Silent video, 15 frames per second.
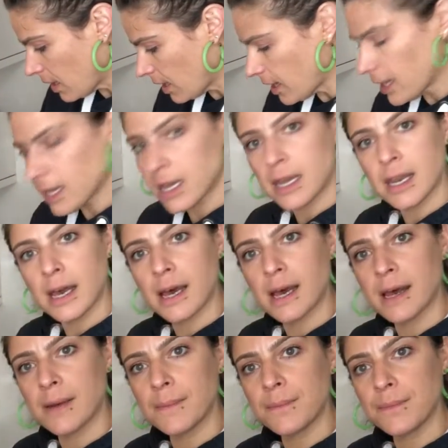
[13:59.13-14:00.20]
and
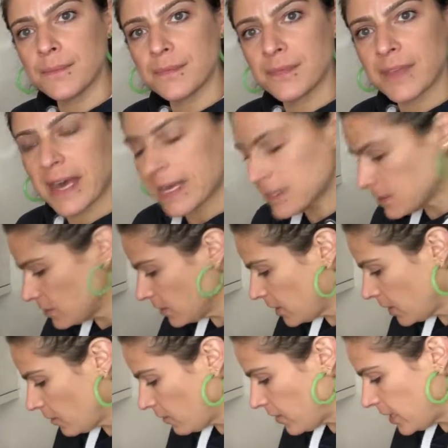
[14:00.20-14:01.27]
that is
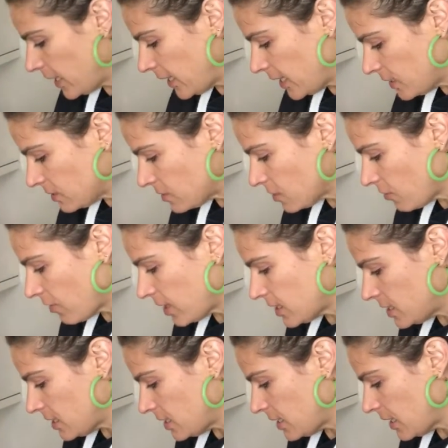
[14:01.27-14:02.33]
looking really
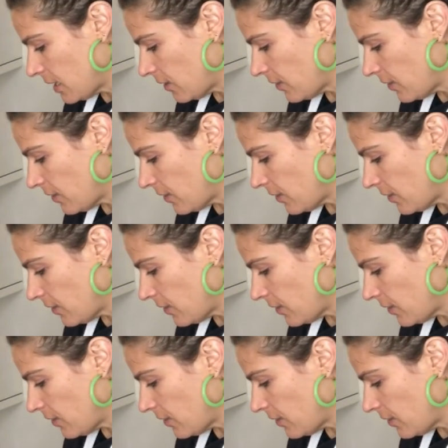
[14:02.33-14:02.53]
integrated now.